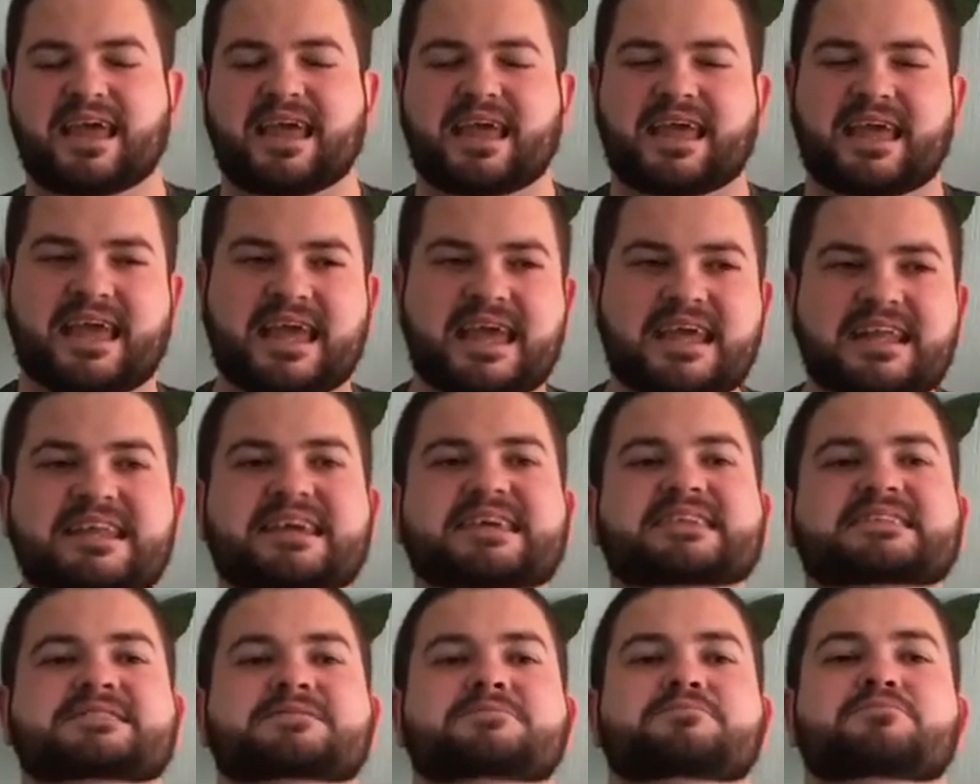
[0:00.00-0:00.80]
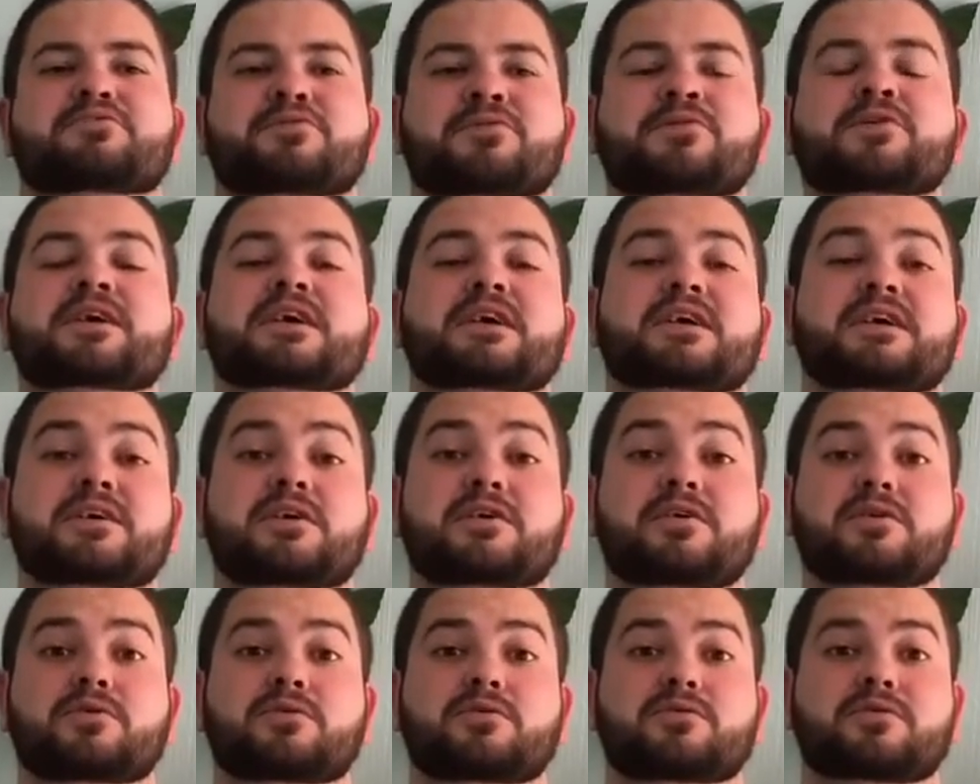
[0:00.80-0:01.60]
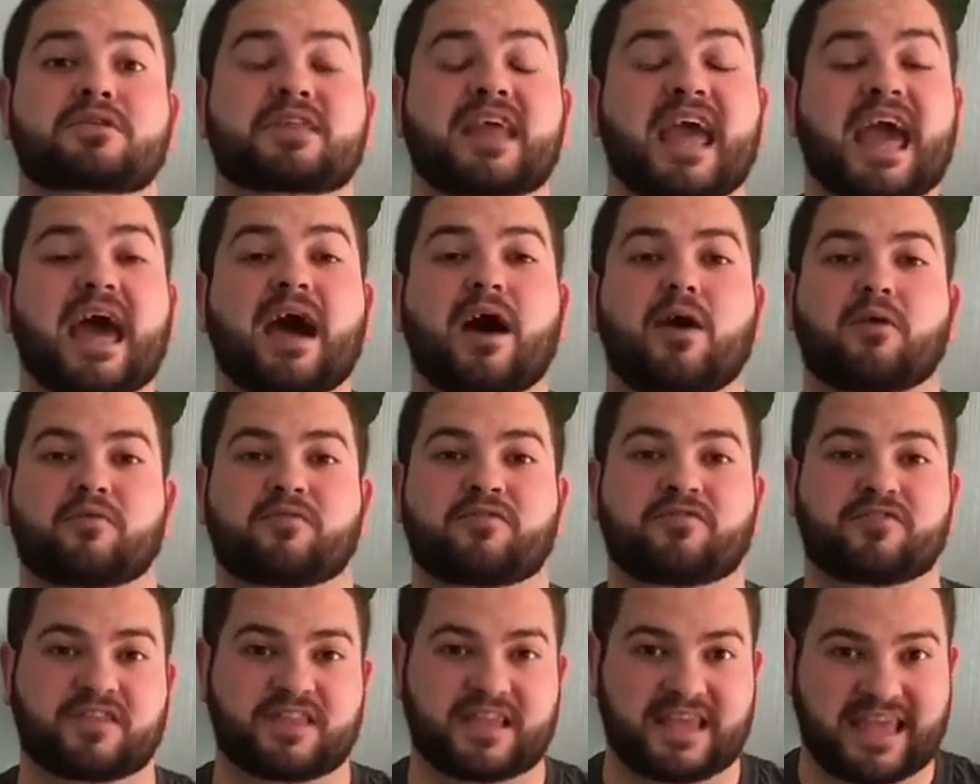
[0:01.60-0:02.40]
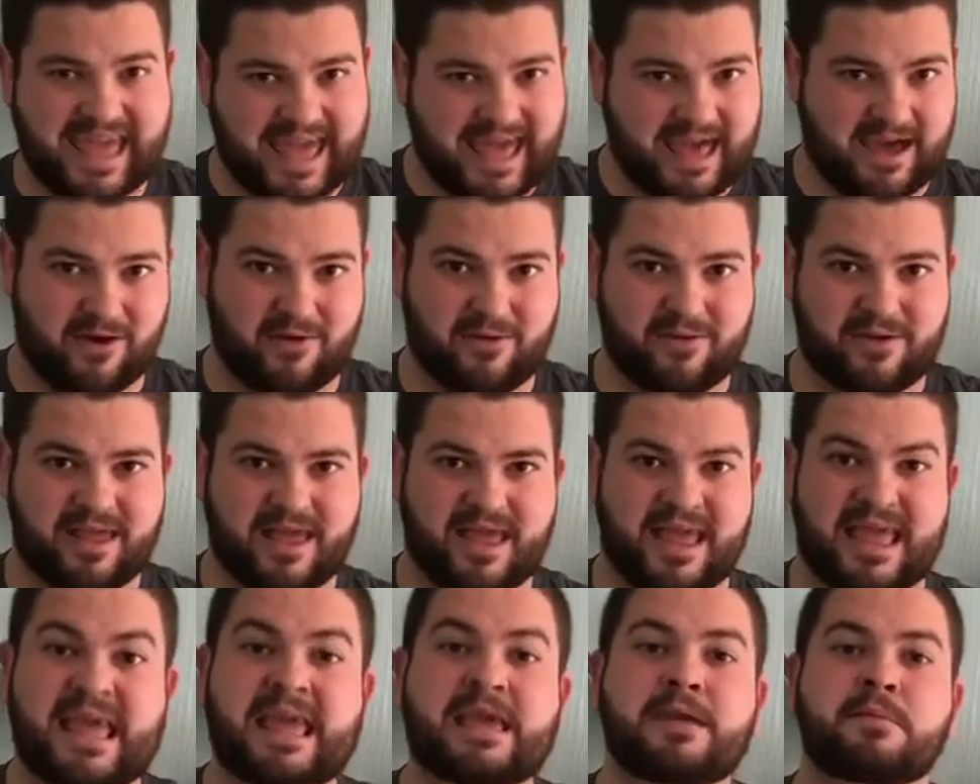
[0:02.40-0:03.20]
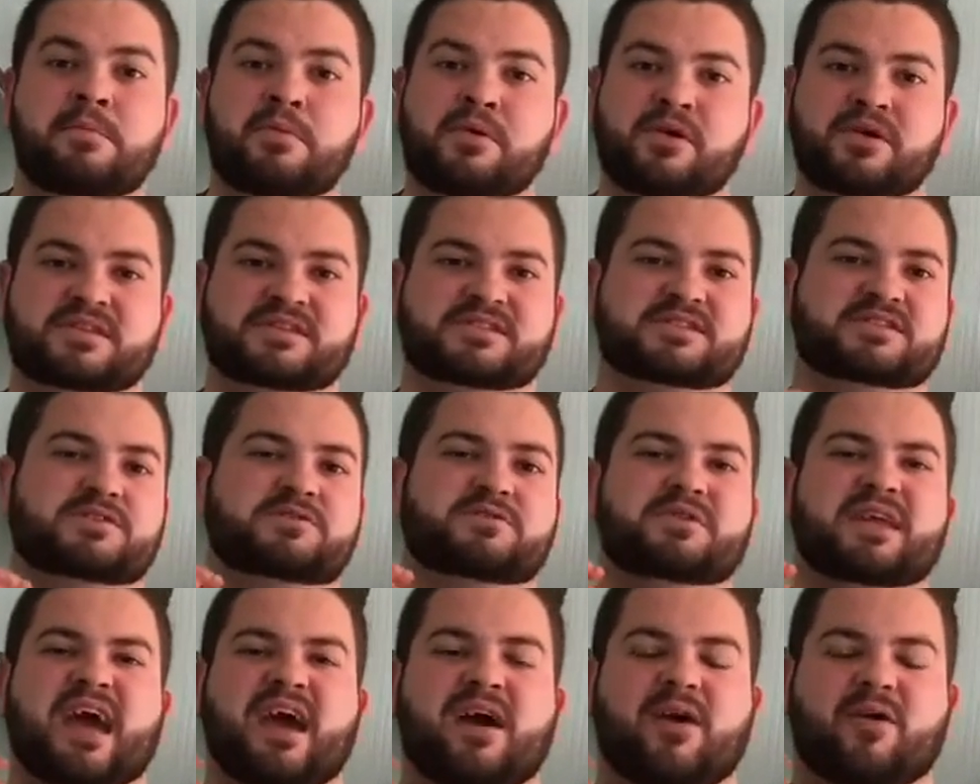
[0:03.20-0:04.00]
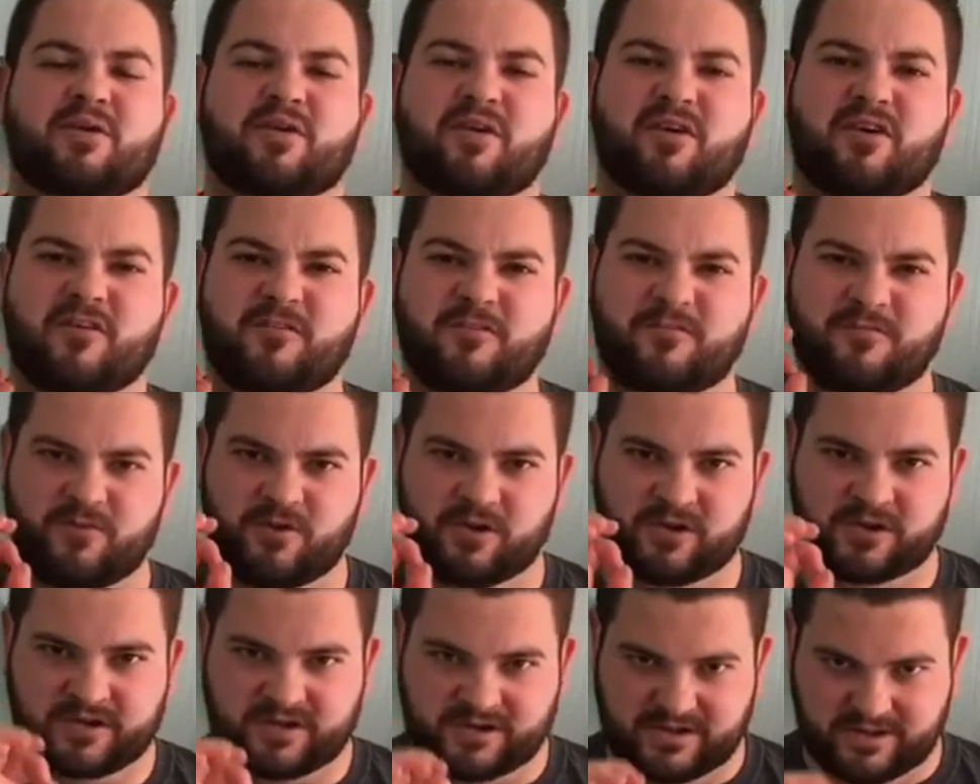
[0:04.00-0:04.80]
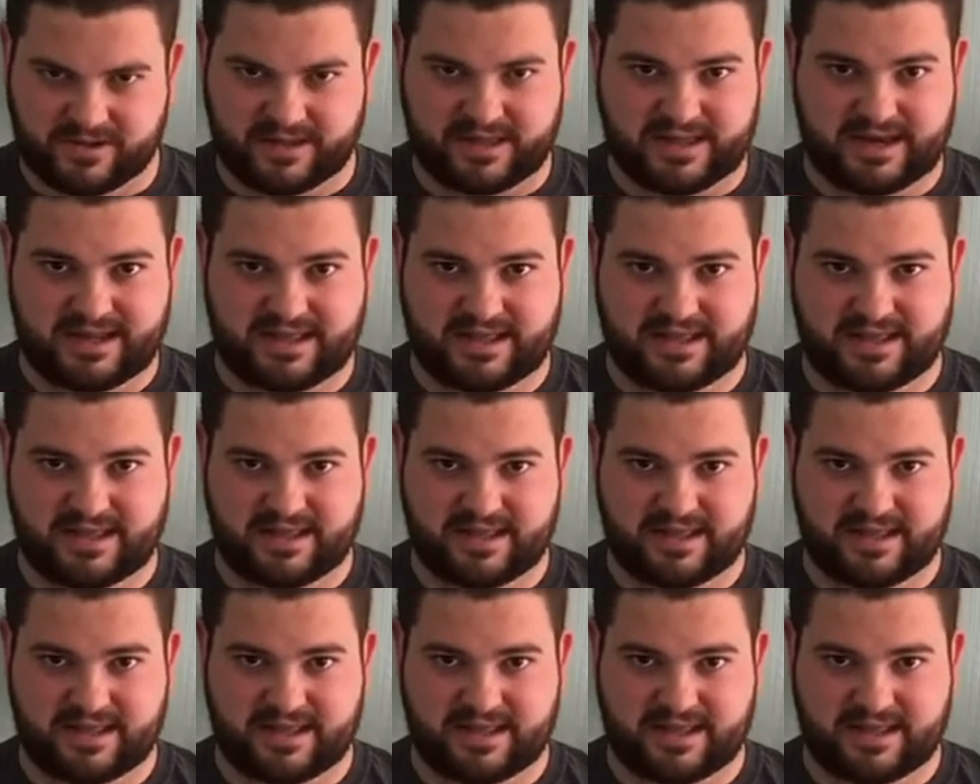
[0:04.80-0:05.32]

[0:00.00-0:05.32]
He doesn't put you down for the count. He puts you down for good.